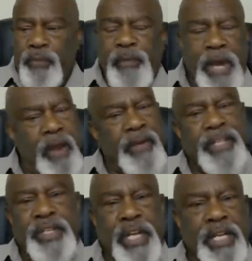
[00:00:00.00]
Fair
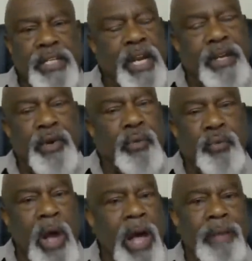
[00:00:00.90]
exchange ain't no
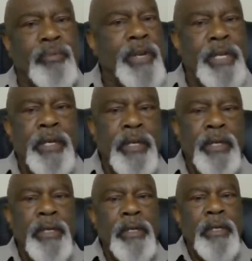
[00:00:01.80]
robbery.
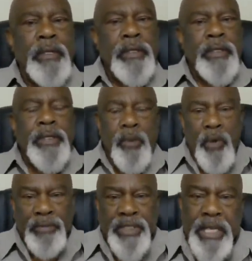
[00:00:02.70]

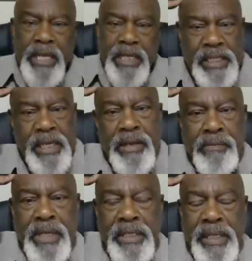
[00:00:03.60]
So I'm saying, get
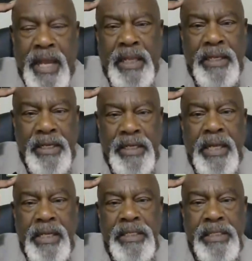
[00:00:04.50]
a mentality to
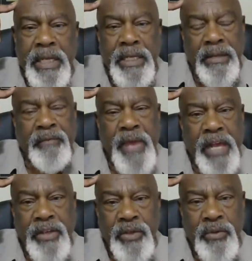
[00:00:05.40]
understand the
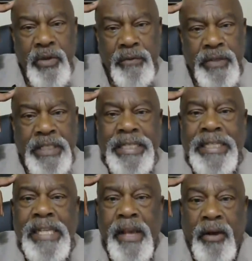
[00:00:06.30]
value of
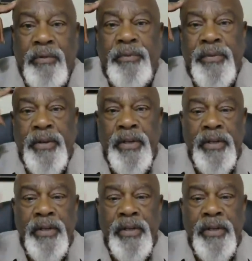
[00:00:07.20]
yourself.